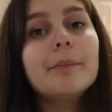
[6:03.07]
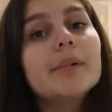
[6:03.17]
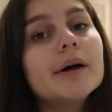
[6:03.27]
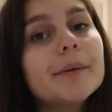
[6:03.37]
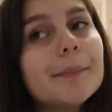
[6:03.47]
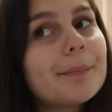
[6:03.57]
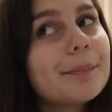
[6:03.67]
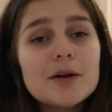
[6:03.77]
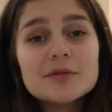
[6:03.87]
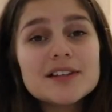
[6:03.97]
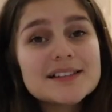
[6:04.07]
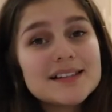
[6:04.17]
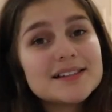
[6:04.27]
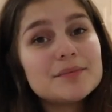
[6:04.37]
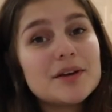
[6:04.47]
But I'm really
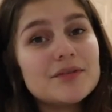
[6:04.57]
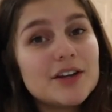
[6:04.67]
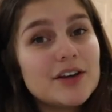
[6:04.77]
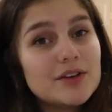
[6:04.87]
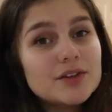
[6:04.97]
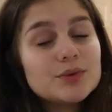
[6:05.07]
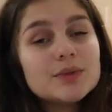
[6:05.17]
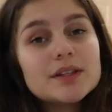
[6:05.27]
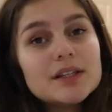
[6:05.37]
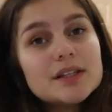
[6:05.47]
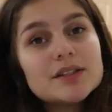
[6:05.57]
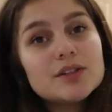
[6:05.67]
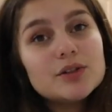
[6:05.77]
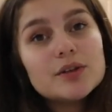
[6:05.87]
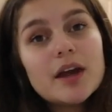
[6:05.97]
excited to make videos with this
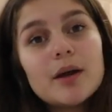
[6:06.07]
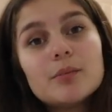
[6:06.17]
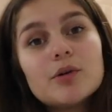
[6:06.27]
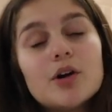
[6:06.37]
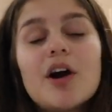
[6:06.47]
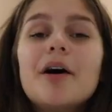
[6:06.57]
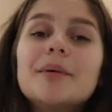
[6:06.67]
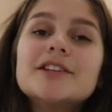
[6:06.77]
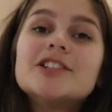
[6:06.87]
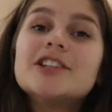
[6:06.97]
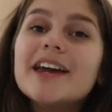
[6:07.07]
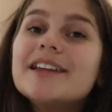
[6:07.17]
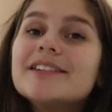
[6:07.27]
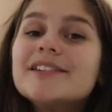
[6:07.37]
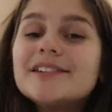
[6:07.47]
new camera on my
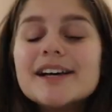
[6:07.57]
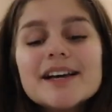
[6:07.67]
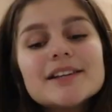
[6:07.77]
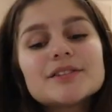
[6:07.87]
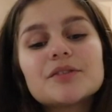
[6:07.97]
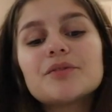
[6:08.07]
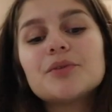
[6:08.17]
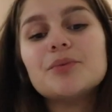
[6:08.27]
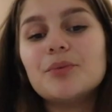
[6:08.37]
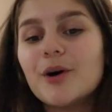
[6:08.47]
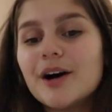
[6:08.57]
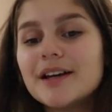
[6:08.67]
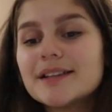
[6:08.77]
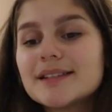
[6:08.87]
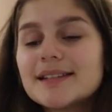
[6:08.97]
channel. So if you
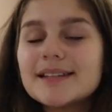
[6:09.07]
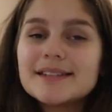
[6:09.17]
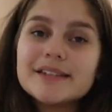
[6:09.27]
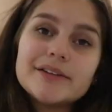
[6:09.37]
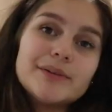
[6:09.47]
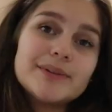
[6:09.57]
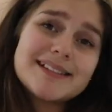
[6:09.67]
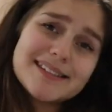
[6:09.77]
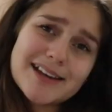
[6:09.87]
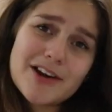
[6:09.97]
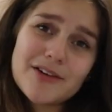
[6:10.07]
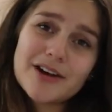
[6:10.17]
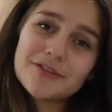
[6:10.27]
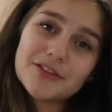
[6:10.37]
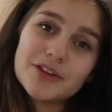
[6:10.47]
want to stick
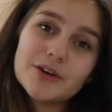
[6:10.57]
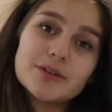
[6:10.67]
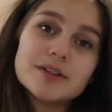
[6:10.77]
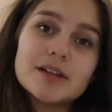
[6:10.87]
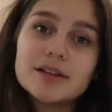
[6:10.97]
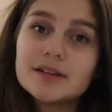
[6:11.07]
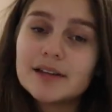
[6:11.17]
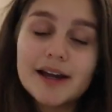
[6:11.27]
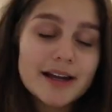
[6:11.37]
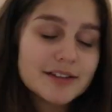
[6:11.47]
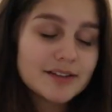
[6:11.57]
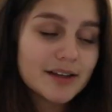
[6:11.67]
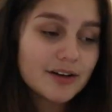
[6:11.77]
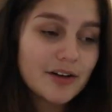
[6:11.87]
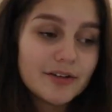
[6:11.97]
around for those, and like I
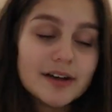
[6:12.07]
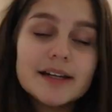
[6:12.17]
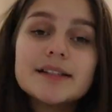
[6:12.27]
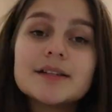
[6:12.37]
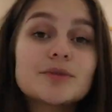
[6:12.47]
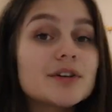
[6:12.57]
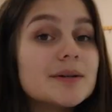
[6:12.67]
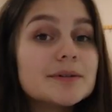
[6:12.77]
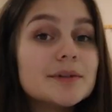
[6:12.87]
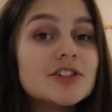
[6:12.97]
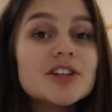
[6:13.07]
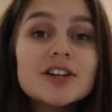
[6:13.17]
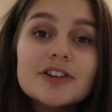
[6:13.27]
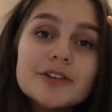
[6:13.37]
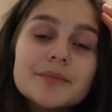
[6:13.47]
said already, subscribe to my
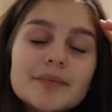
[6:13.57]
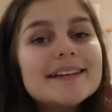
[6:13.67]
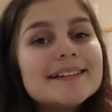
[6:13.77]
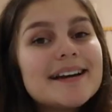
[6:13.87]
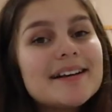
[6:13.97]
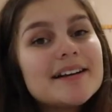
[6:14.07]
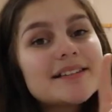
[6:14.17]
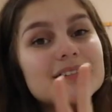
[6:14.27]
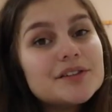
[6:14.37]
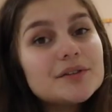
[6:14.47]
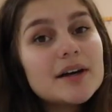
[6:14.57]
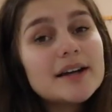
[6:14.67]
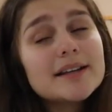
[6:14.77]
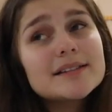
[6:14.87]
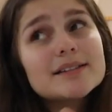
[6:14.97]
channel. And yeah, I'll see you
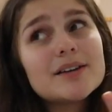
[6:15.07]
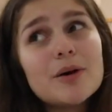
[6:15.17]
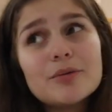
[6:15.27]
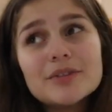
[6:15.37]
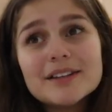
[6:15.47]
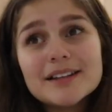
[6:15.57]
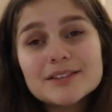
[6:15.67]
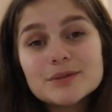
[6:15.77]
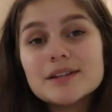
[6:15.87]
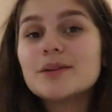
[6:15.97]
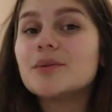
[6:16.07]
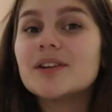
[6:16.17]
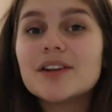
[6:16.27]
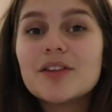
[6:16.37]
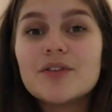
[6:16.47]
guys hopefully next week with
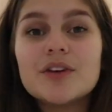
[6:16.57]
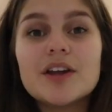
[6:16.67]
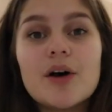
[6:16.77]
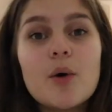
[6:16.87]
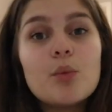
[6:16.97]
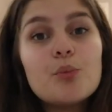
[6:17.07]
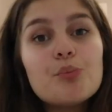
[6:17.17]
another video.